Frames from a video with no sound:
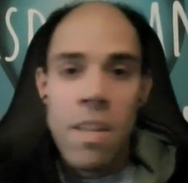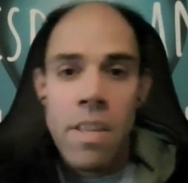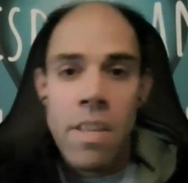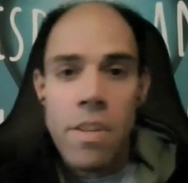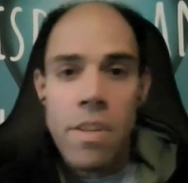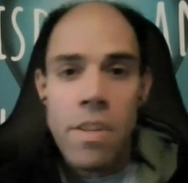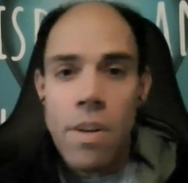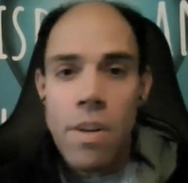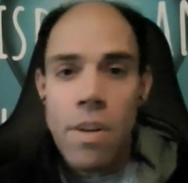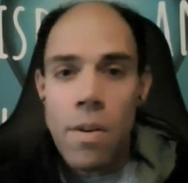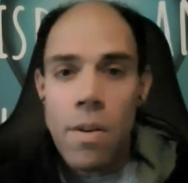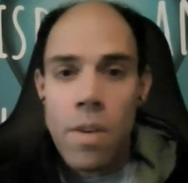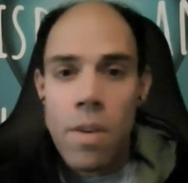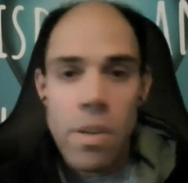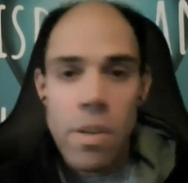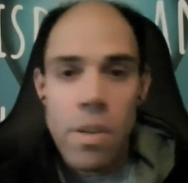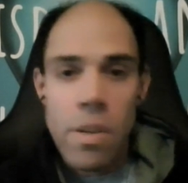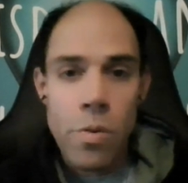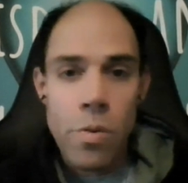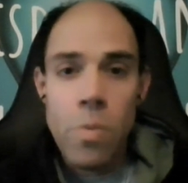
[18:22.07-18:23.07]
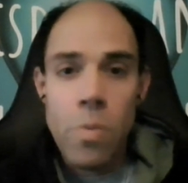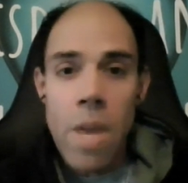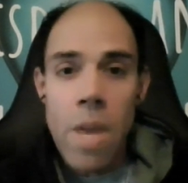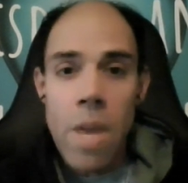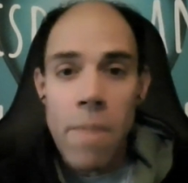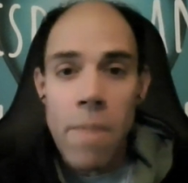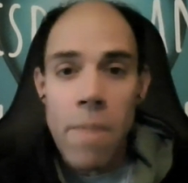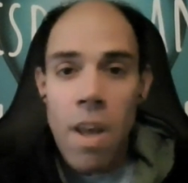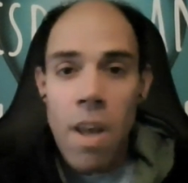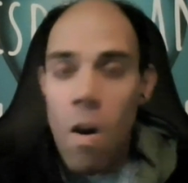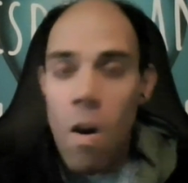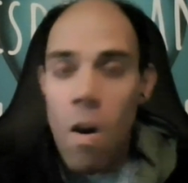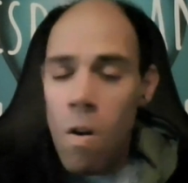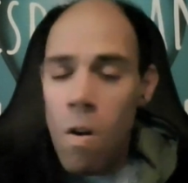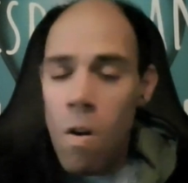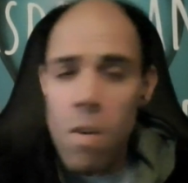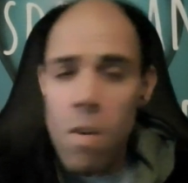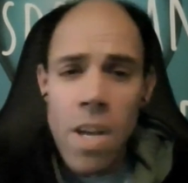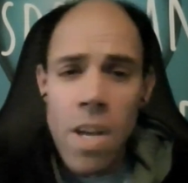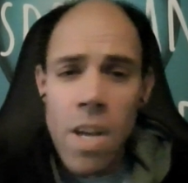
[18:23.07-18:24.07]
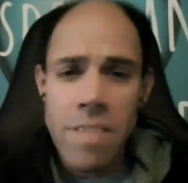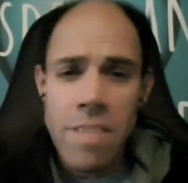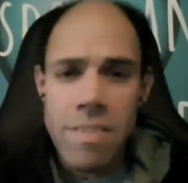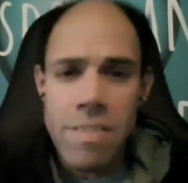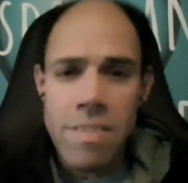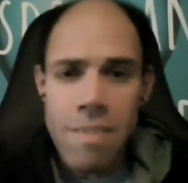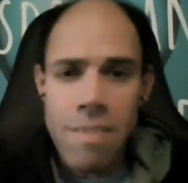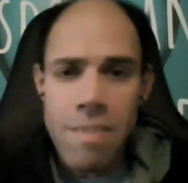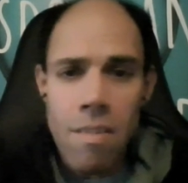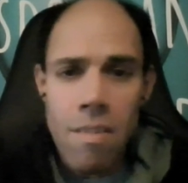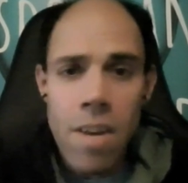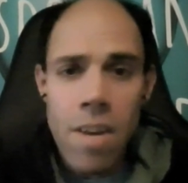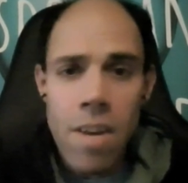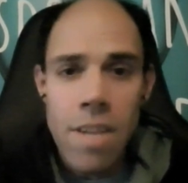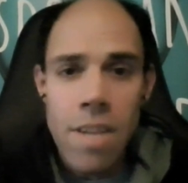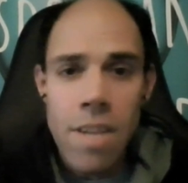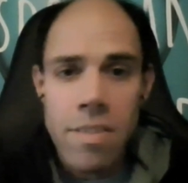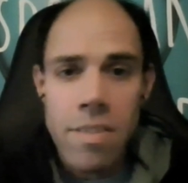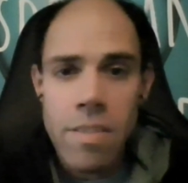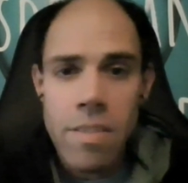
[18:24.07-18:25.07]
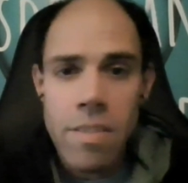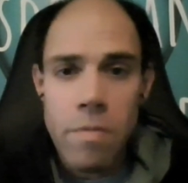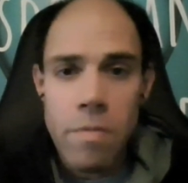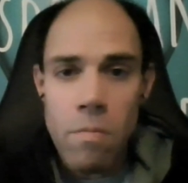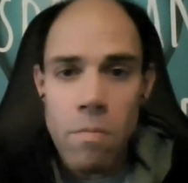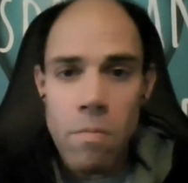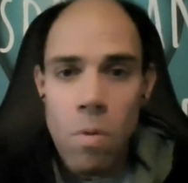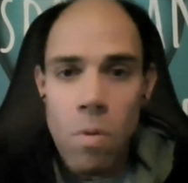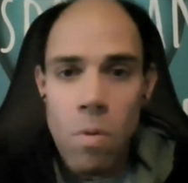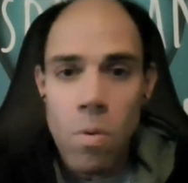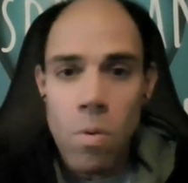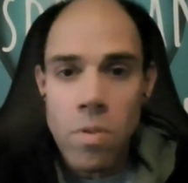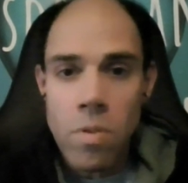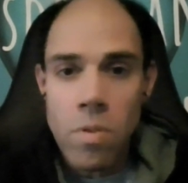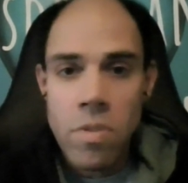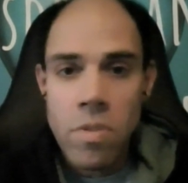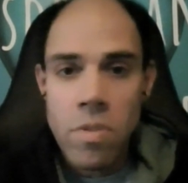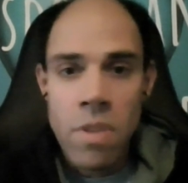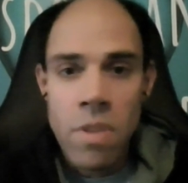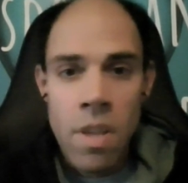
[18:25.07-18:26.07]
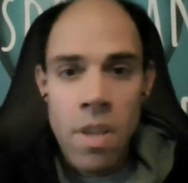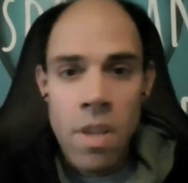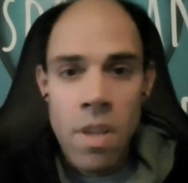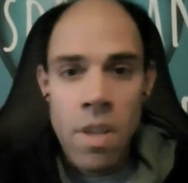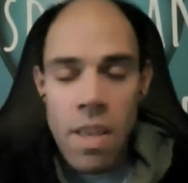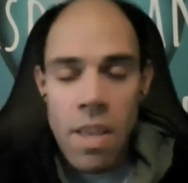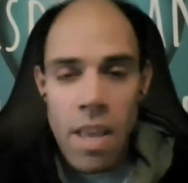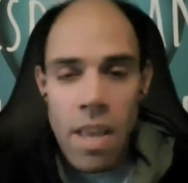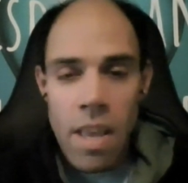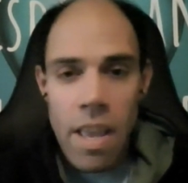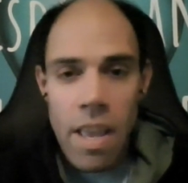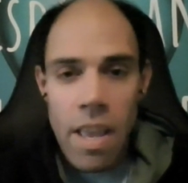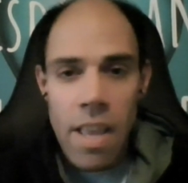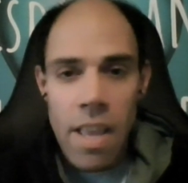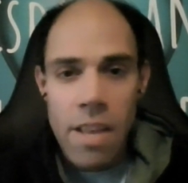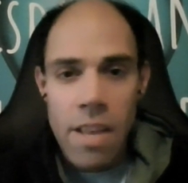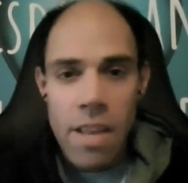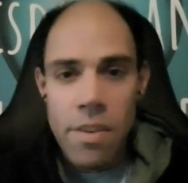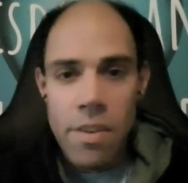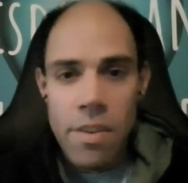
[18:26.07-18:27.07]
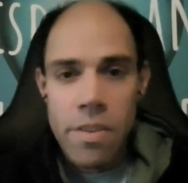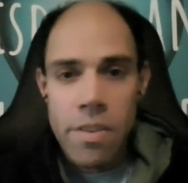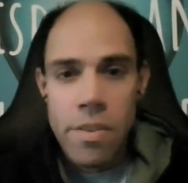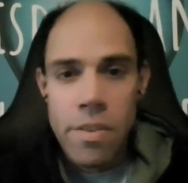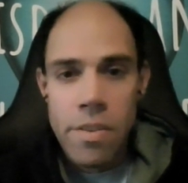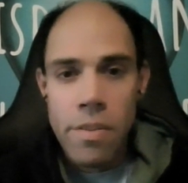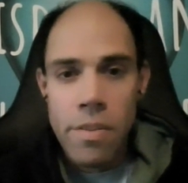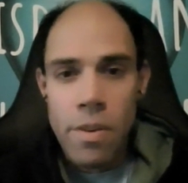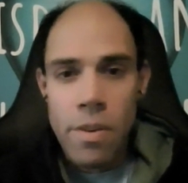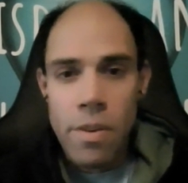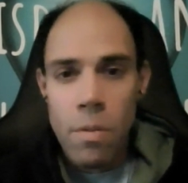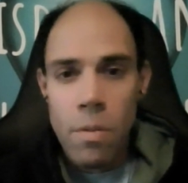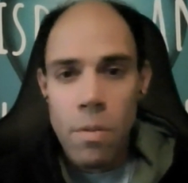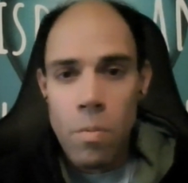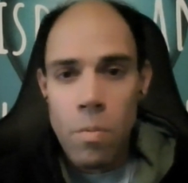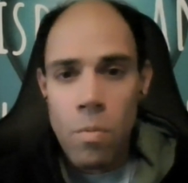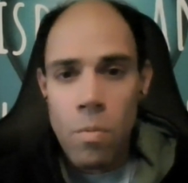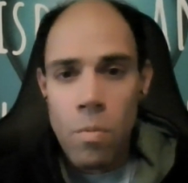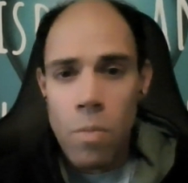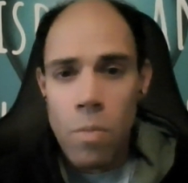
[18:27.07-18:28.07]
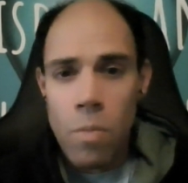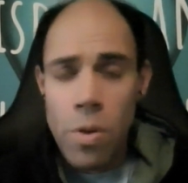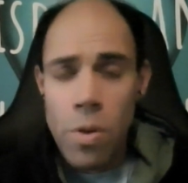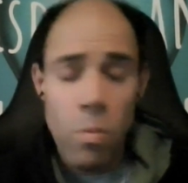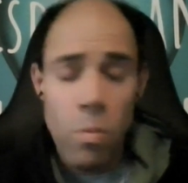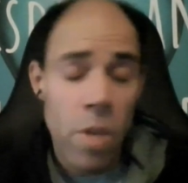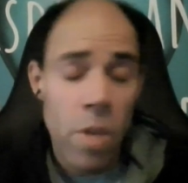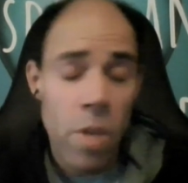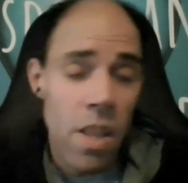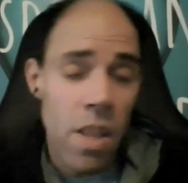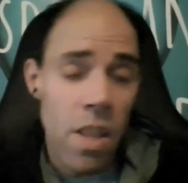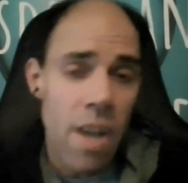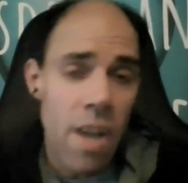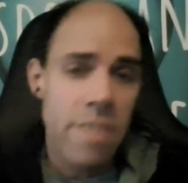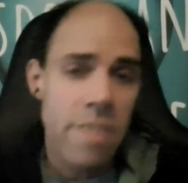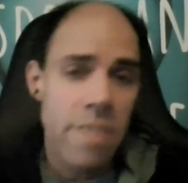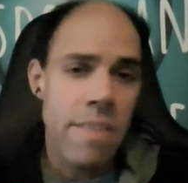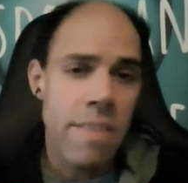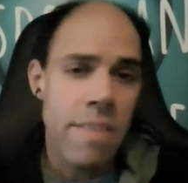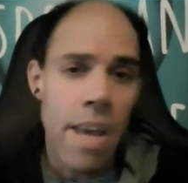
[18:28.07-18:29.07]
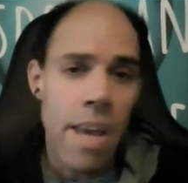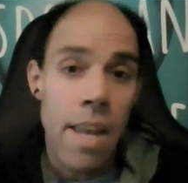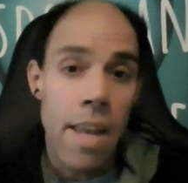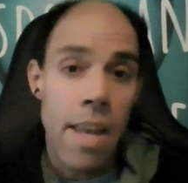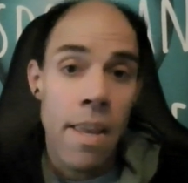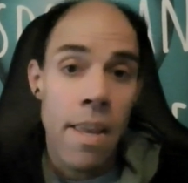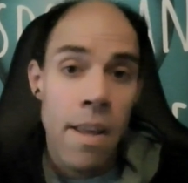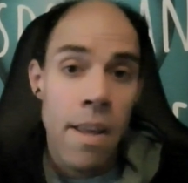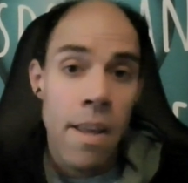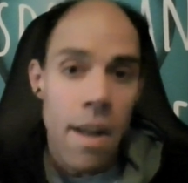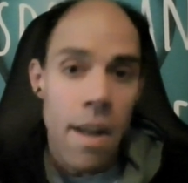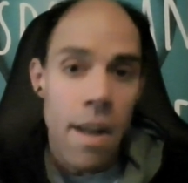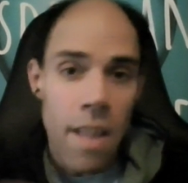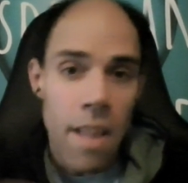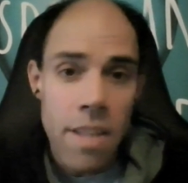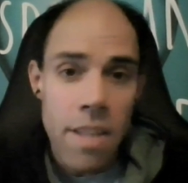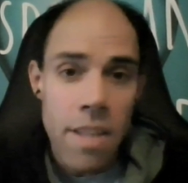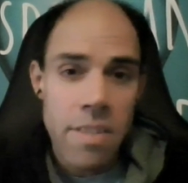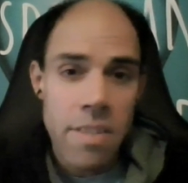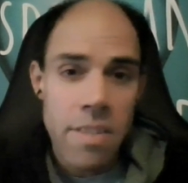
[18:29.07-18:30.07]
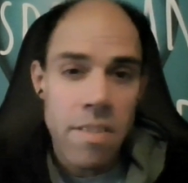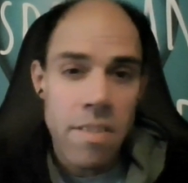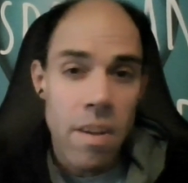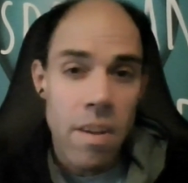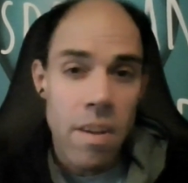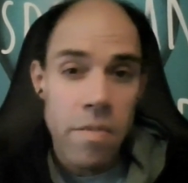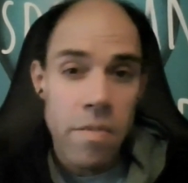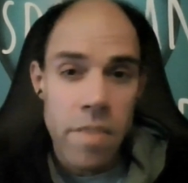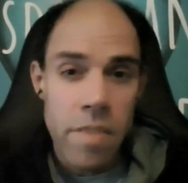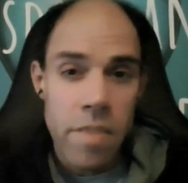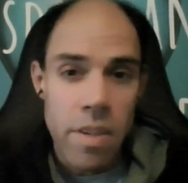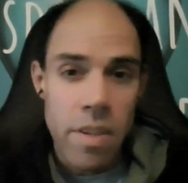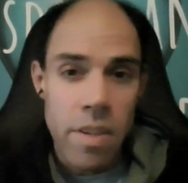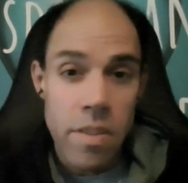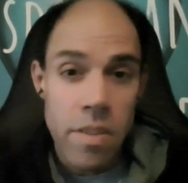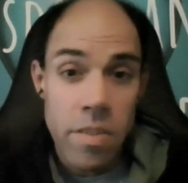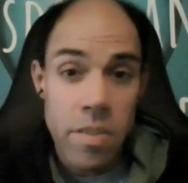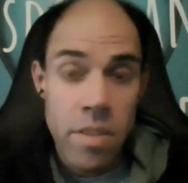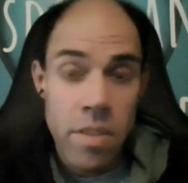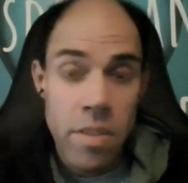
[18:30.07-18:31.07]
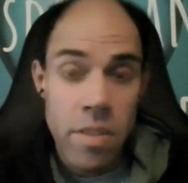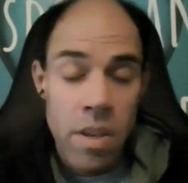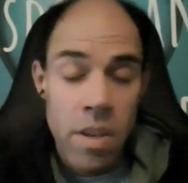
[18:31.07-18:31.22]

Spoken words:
you name it, all kinds of different roles. And when you realize that a lot of stuff is